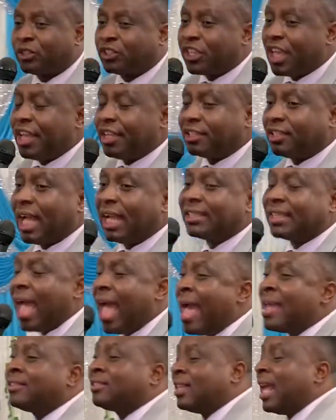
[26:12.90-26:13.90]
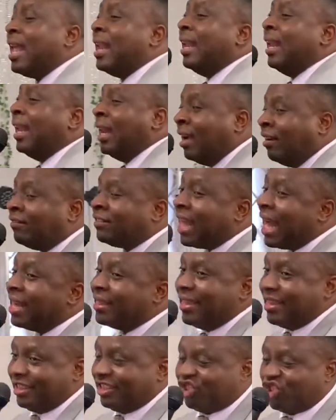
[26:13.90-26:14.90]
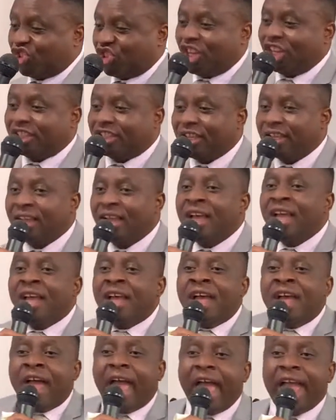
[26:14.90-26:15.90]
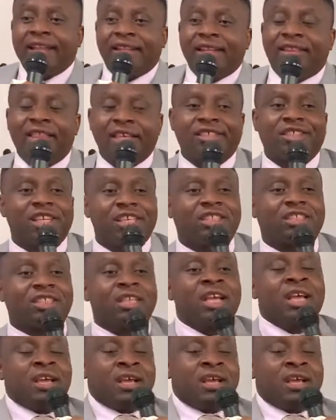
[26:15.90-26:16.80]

says that as they lived at the city, and this is